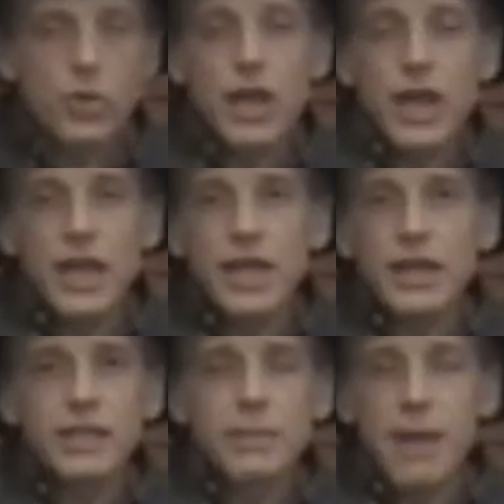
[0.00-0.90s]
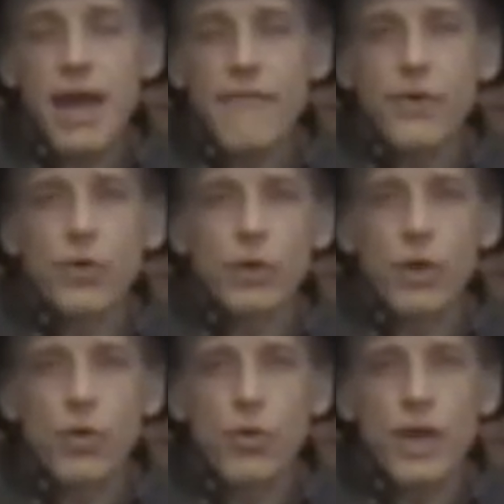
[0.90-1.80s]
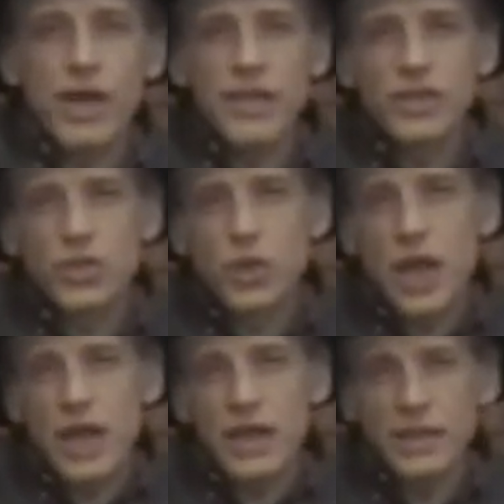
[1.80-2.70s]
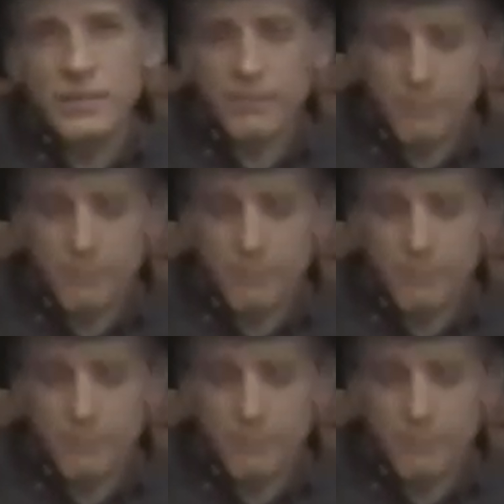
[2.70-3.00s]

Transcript: train is bound for glory, this train.